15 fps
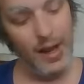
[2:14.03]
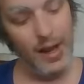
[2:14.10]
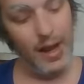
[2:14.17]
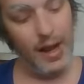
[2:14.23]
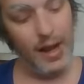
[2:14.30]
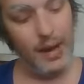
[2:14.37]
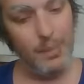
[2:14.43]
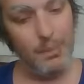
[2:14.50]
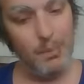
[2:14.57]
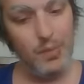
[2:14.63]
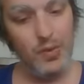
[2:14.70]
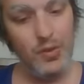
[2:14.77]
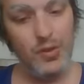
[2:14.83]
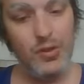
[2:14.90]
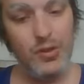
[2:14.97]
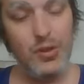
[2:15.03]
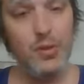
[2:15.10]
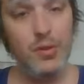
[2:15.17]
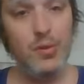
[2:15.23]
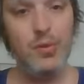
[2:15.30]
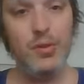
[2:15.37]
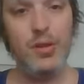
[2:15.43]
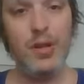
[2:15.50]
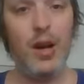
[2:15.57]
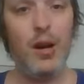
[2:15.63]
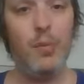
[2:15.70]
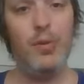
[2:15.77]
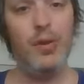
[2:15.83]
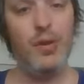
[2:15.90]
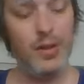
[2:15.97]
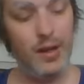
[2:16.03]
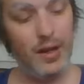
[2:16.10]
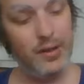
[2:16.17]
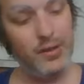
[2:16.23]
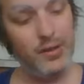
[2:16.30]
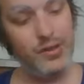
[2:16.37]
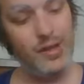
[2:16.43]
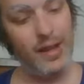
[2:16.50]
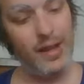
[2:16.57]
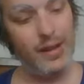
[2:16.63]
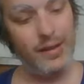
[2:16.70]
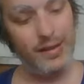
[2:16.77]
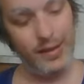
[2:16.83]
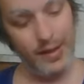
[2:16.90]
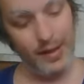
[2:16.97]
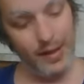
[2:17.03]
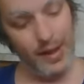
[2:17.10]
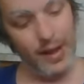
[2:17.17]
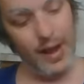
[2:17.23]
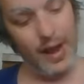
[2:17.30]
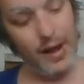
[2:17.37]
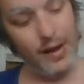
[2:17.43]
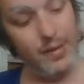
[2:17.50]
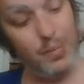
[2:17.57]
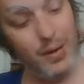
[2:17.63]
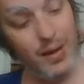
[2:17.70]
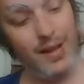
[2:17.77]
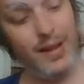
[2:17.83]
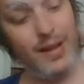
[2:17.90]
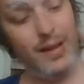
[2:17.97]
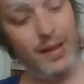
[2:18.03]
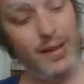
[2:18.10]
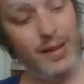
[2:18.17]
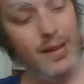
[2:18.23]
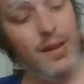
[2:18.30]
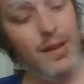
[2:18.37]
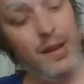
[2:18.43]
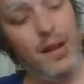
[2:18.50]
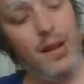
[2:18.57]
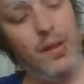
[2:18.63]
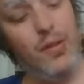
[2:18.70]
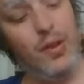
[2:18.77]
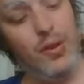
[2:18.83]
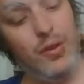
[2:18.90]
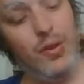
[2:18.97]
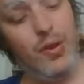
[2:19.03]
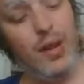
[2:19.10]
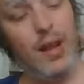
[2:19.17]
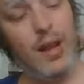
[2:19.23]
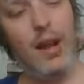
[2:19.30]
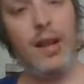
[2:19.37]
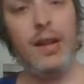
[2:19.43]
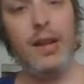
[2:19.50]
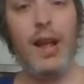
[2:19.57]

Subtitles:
to help you to understand how to play the ukulele.